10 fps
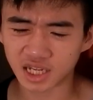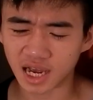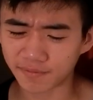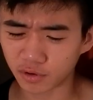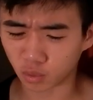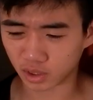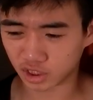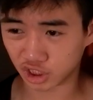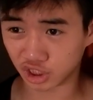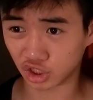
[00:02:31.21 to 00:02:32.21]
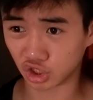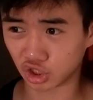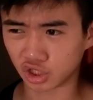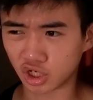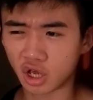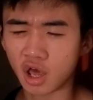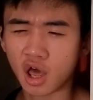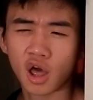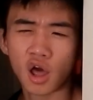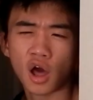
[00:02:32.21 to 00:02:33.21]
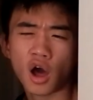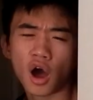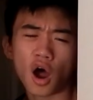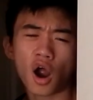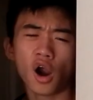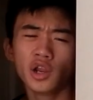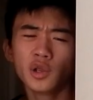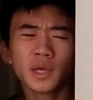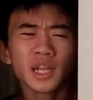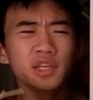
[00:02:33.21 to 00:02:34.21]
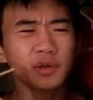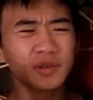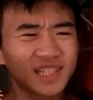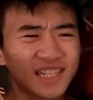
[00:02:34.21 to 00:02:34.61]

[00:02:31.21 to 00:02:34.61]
have a question. Are you gonna use